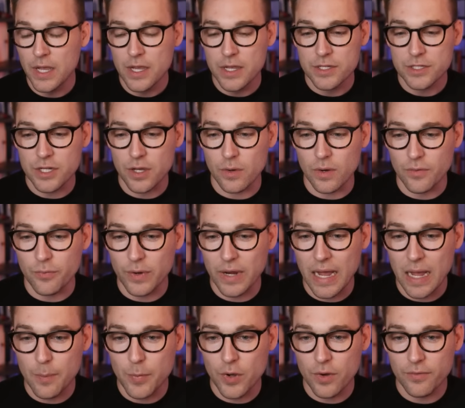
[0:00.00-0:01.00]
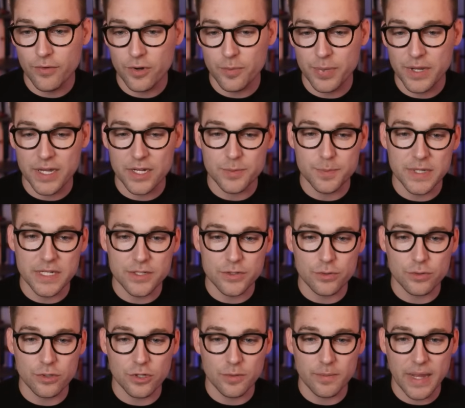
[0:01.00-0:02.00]
So if we hop over to PHP
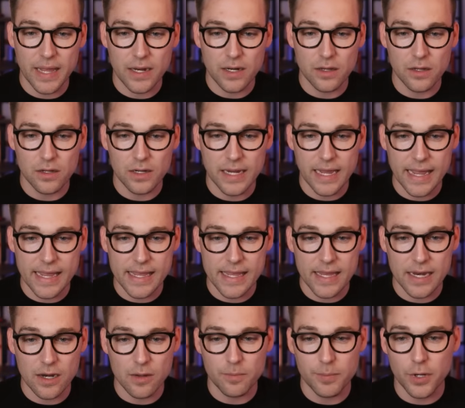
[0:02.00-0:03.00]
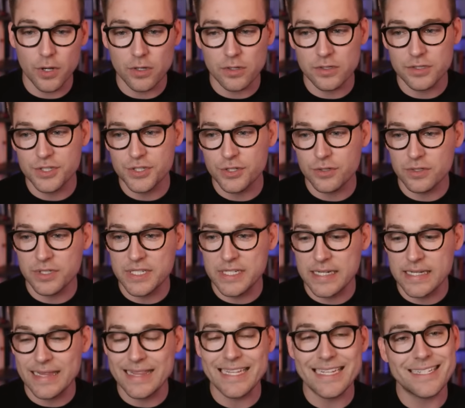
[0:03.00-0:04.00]
Storm and look in Pulse, you'll
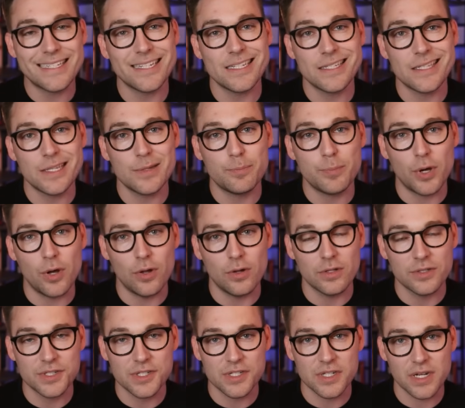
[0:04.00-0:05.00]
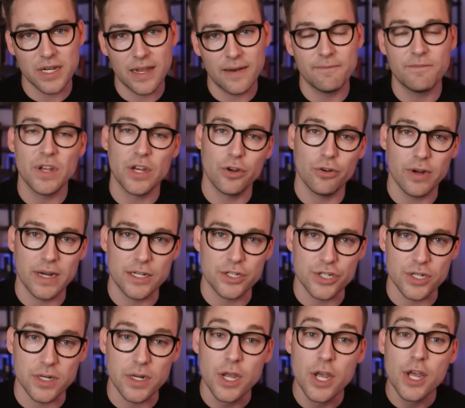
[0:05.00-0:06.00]
see this is the Pulse
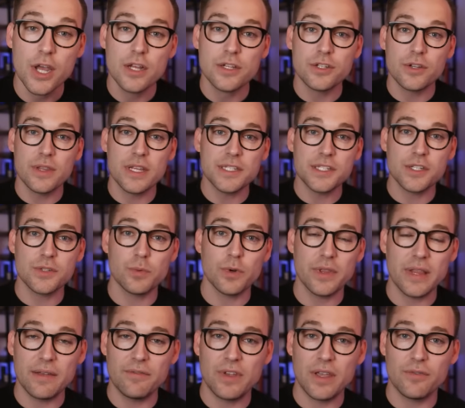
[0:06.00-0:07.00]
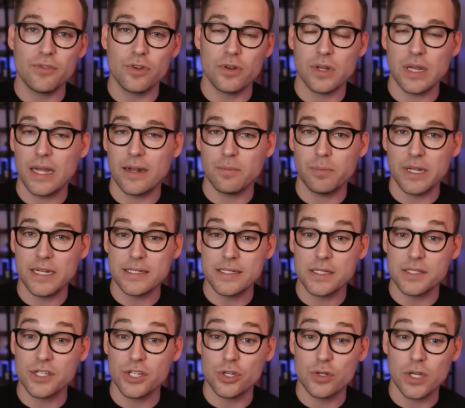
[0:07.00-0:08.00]
configuration. So this is where they've given you in a lot of
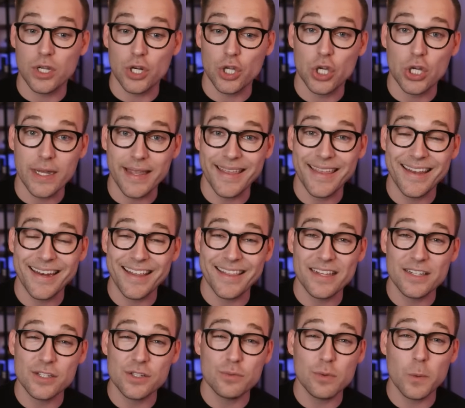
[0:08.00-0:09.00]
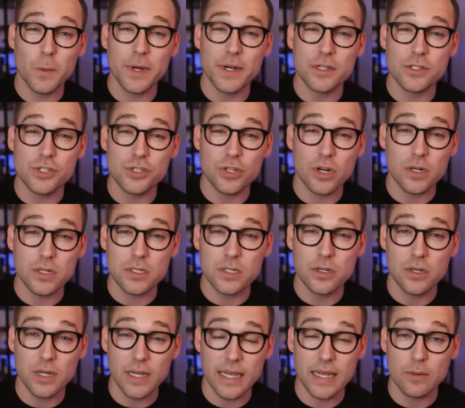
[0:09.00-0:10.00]
places that you can hook in, and this is where we're going to start to
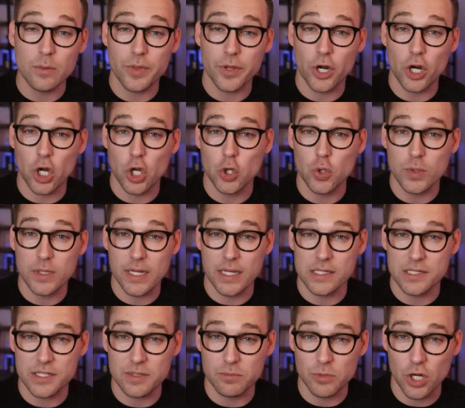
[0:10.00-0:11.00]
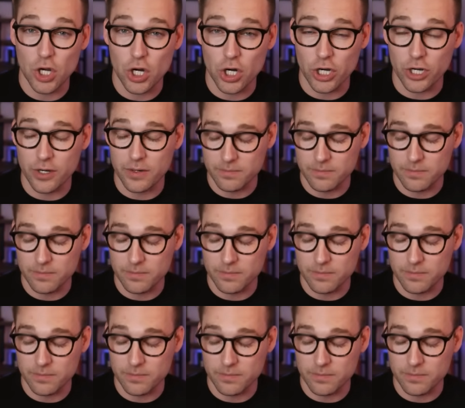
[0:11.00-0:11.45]
hook in with our own custom card.